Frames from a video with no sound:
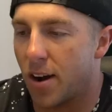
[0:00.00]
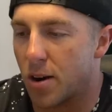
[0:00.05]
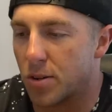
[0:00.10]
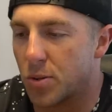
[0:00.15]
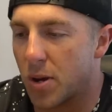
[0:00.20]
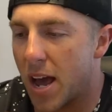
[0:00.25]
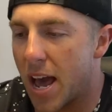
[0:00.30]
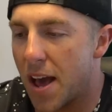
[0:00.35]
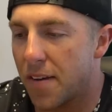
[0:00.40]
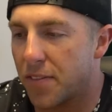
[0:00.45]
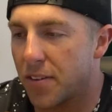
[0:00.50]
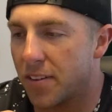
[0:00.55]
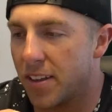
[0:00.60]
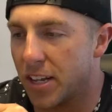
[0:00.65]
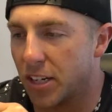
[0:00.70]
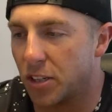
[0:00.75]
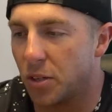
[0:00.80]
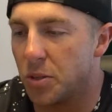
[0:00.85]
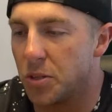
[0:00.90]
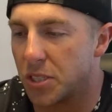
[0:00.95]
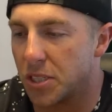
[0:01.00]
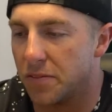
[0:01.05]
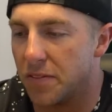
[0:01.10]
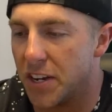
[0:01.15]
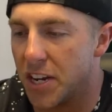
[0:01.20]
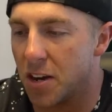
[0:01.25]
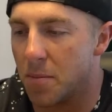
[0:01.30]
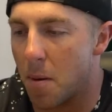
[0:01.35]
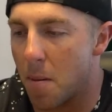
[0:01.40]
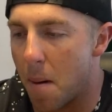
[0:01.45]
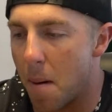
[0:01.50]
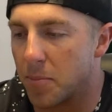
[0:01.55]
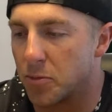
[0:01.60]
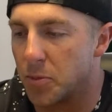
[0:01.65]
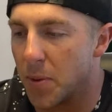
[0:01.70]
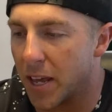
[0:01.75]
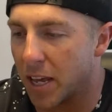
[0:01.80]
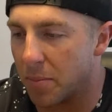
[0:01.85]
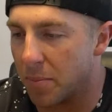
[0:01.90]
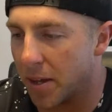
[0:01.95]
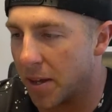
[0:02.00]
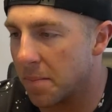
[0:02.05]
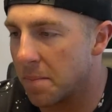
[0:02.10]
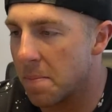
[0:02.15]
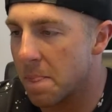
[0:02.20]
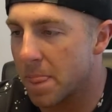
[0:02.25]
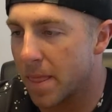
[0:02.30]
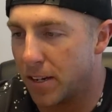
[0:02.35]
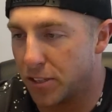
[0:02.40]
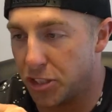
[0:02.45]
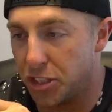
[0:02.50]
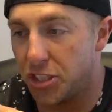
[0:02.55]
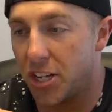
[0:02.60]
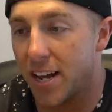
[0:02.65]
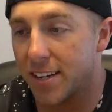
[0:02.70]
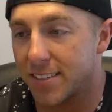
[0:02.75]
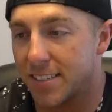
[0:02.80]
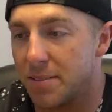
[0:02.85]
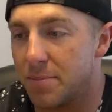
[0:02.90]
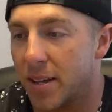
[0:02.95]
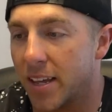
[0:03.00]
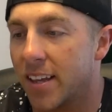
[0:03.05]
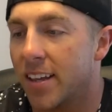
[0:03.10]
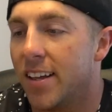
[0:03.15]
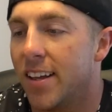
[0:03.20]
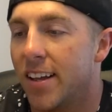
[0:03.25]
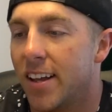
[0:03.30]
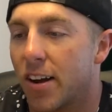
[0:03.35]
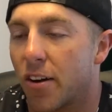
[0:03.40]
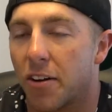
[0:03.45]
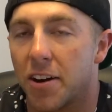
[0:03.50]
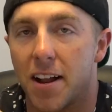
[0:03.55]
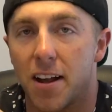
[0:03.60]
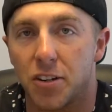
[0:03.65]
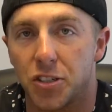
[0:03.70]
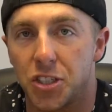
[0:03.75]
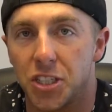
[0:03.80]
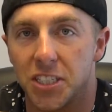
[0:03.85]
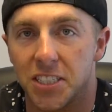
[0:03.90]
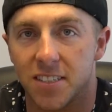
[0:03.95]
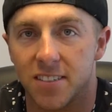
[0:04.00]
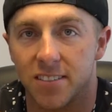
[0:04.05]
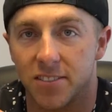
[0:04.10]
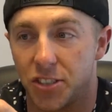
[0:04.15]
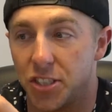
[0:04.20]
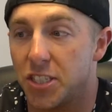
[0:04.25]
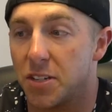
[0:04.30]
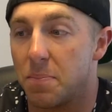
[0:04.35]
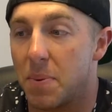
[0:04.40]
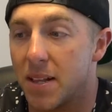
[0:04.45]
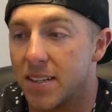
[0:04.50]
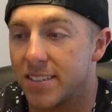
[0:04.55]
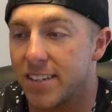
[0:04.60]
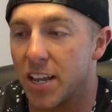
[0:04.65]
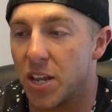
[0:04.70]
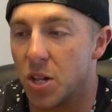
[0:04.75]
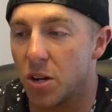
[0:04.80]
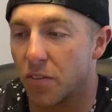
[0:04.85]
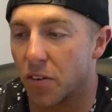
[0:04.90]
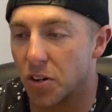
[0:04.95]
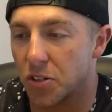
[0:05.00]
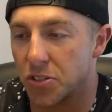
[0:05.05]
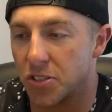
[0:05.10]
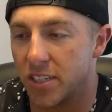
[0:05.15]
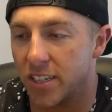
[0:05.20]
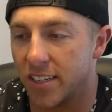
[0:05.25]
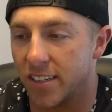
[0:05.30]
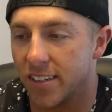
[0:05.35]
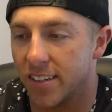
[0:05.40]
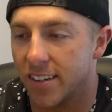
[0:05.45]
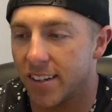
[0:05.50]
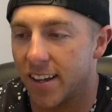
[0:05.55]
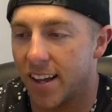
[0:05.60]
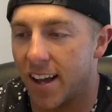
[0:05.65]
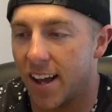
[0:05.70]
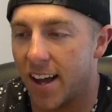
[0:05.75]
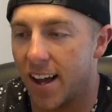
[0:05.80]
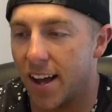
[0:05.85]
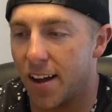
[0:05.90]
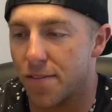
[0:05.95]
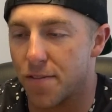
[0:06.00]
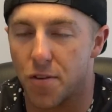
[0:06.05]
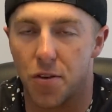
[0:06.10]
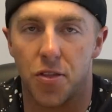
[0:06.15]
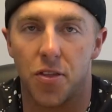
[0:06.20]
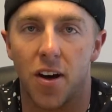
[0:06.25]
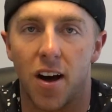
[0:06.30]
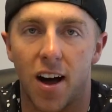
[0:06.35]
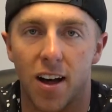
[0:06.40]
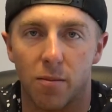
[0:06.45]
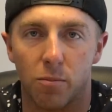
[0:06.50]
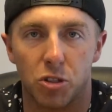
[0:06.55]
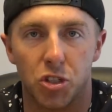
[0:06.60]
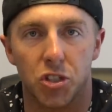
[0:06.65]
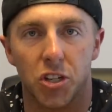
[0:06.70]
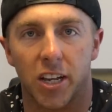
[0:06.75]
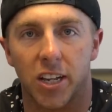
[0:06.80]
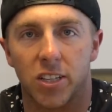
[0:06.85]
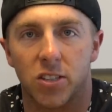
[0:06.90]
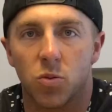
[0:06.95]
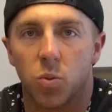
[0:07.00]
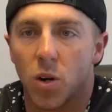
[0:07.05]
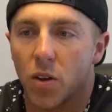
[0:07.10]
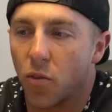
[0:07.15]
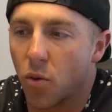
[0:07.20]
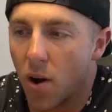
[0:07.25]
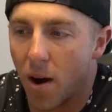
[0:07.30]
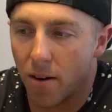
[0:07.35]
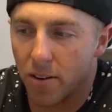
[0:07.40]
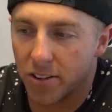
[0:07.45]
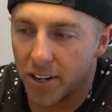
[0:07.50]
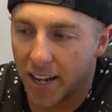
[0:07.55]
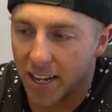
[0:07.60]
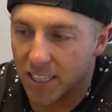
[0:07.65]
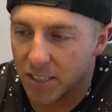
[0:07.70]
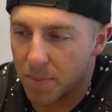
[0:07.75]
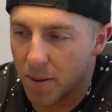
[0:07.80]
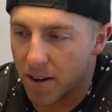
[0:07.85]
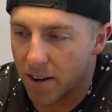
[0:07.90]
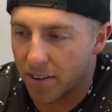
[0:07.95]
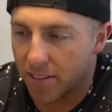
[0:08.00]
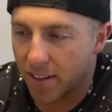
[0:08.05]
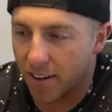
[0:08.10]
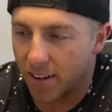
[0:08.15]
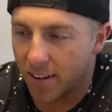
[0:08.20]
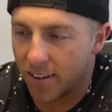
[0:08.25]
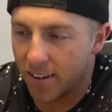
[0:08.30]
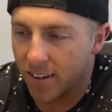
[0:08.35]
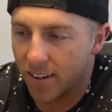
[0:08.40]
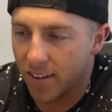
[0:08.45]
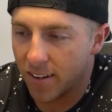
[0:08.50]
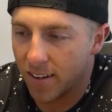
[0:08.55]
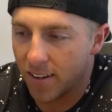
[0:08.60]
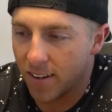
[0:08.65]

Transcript: Alright, so I have to include this in the video. My mom's making me. She texted me. Right now She's she's at Penn State University uh, for Thon, which is like a 24-hour dance marathon.